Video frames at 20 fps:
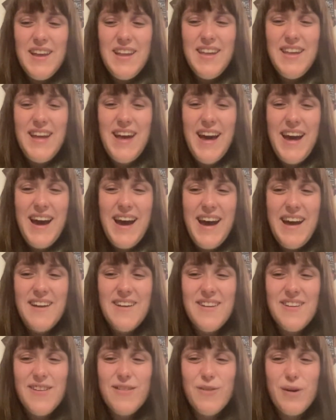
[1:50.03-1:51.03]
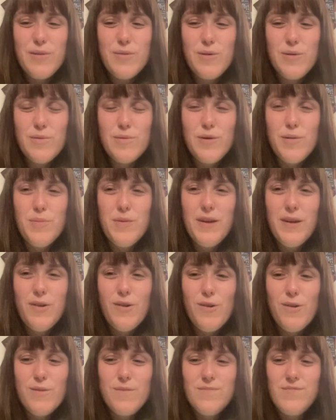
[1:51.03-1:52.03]
yeah, we'll, we'll be
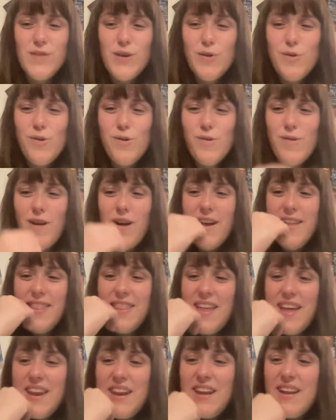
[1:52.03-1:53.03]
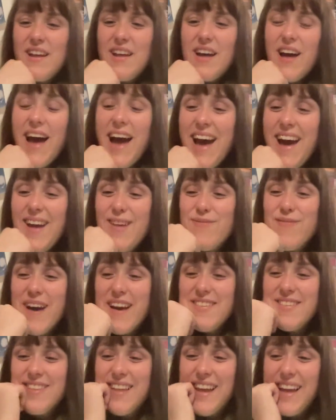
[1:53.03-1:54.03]
all all right then. Hey,
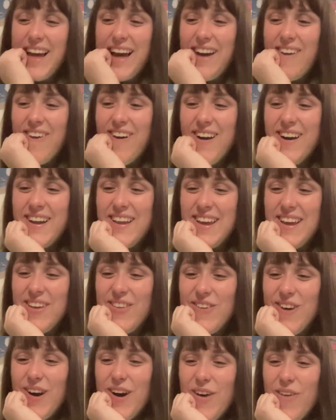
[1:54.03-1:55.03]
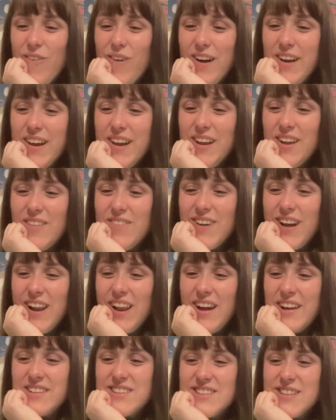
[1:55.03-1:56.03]
bestie, how are you? Working on my
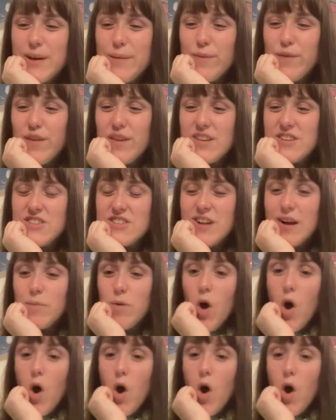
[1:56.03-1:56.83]
light ship, finished up.